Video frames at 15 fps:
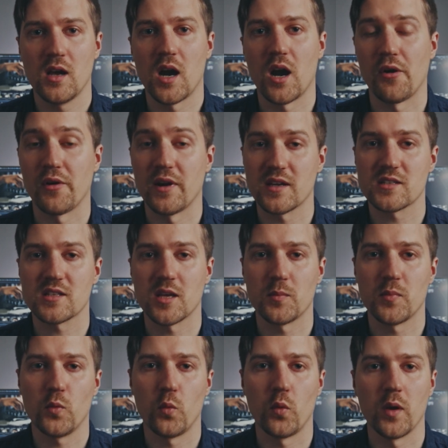our next
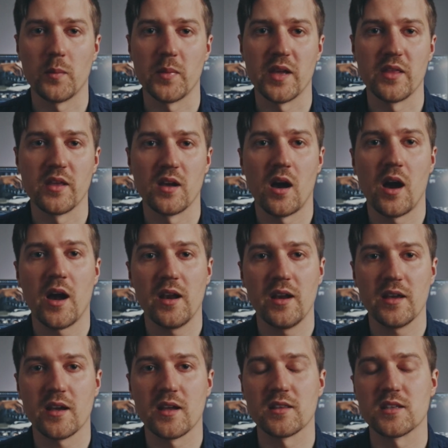step will be the
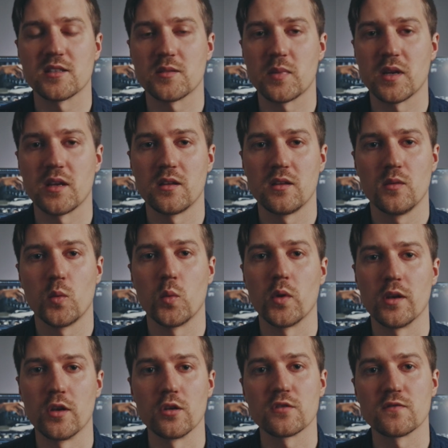highly anticipated
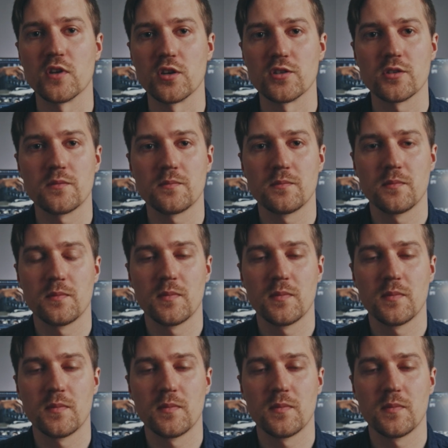Windows version.